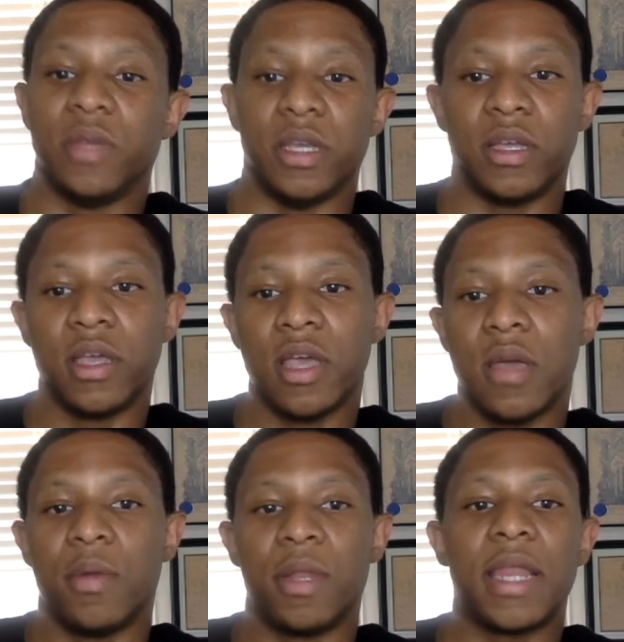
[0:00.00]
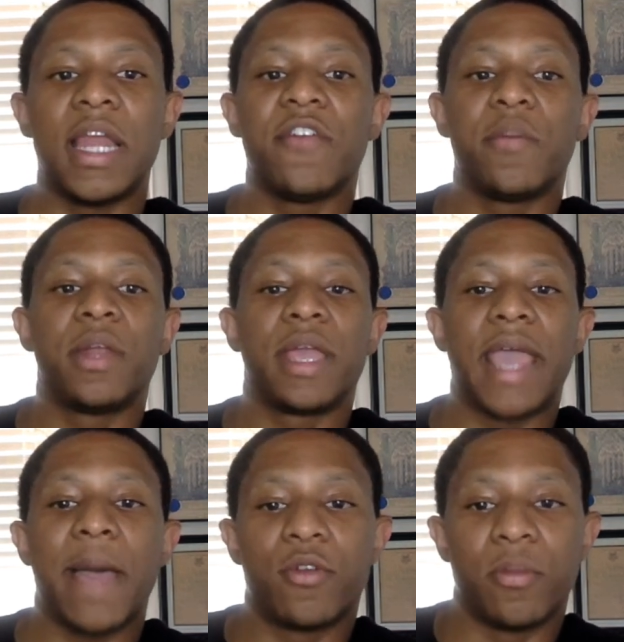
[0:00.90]
big. But they never put a
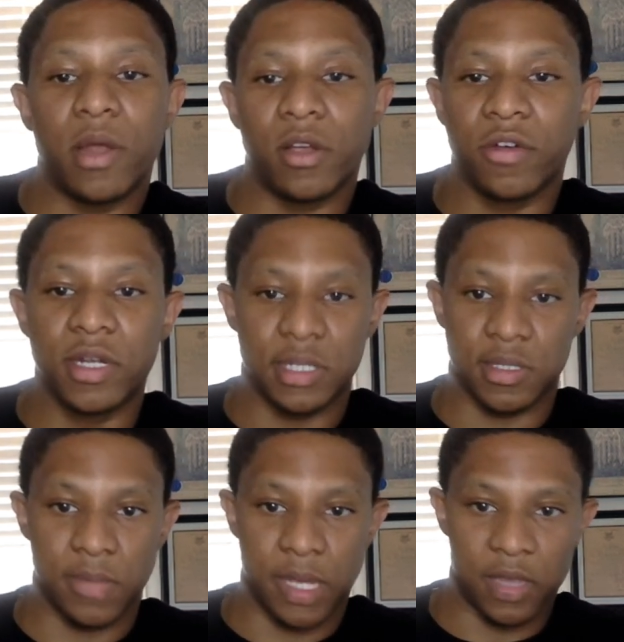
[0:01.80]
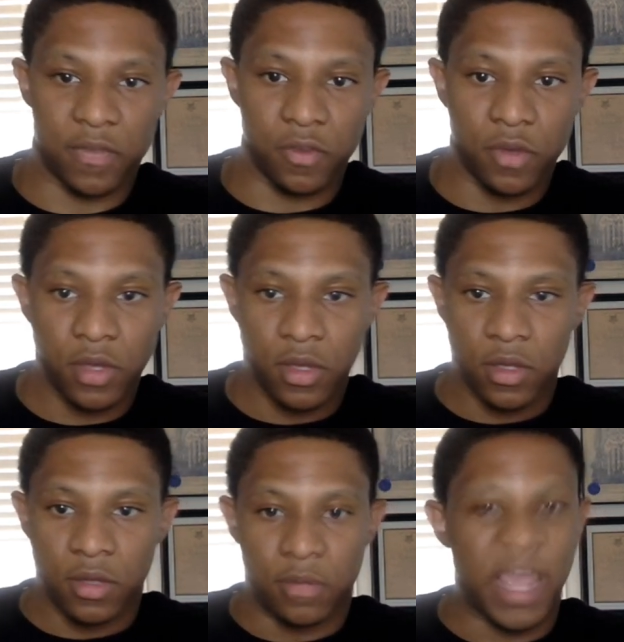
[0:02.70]
cap on the amount of criticism they give you.
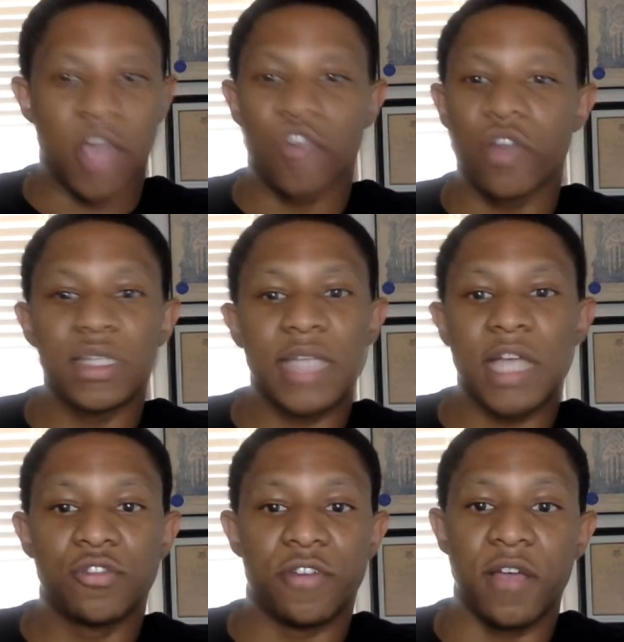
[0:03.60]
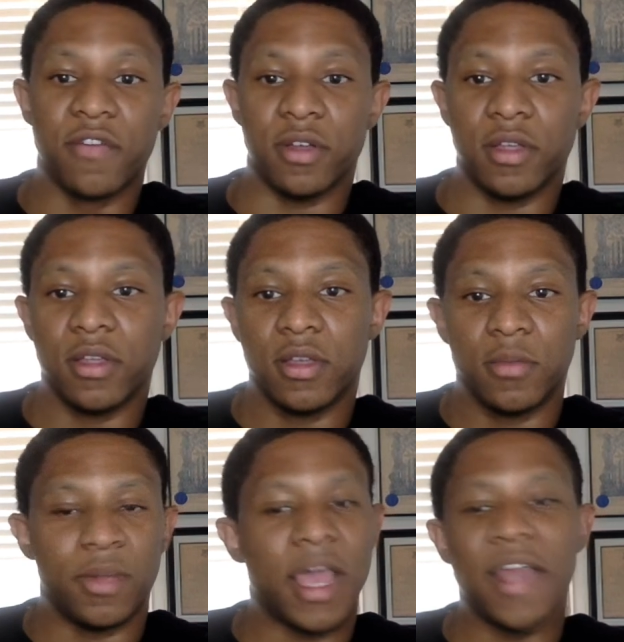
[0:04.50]
They criticize you forever.
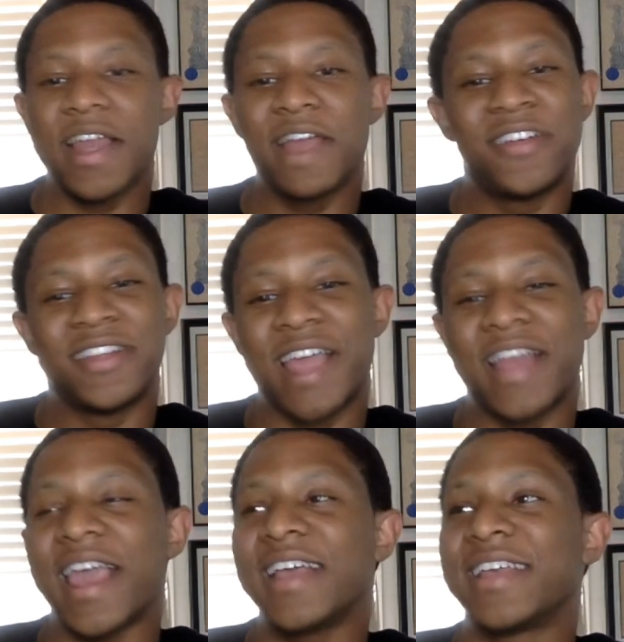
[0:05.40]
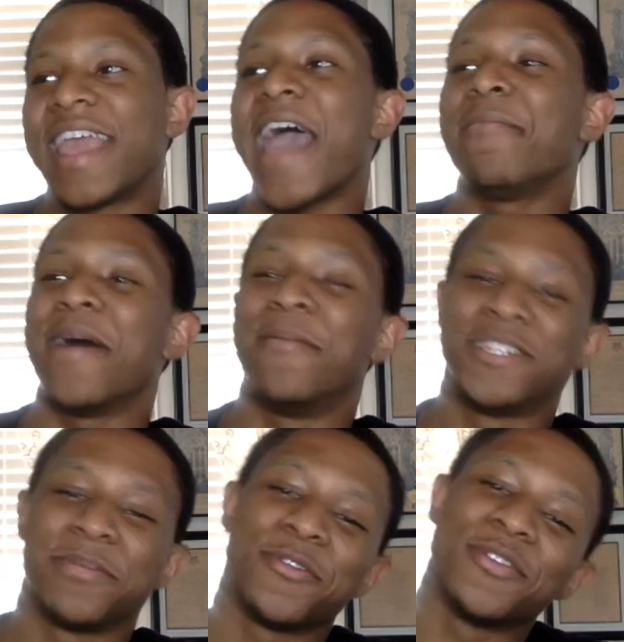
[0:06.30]
But they had never they they had cap how much
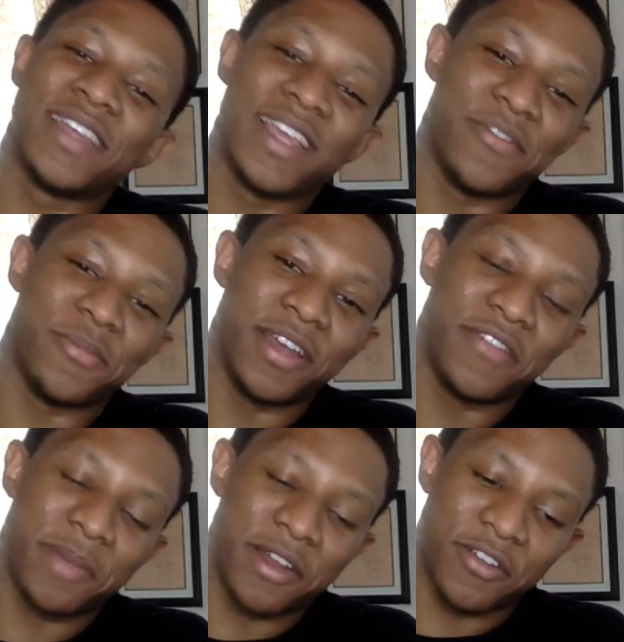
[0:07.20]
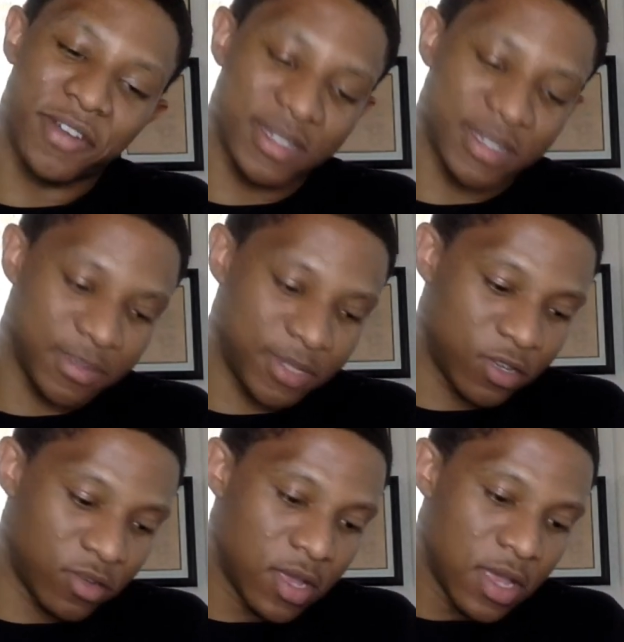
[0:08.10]
applause they give, but never the amount of criticism. So